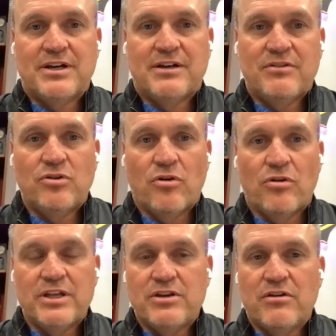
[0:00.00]
you know,
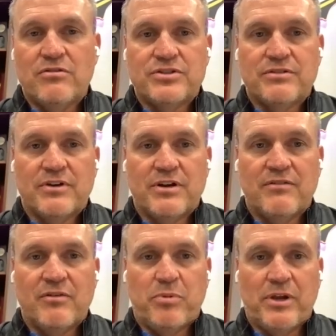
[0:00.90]
early years of
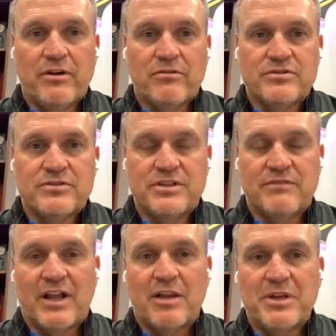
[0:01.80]
a player's
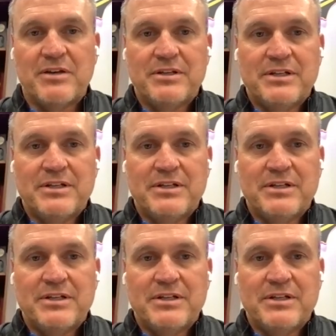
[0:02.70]
development.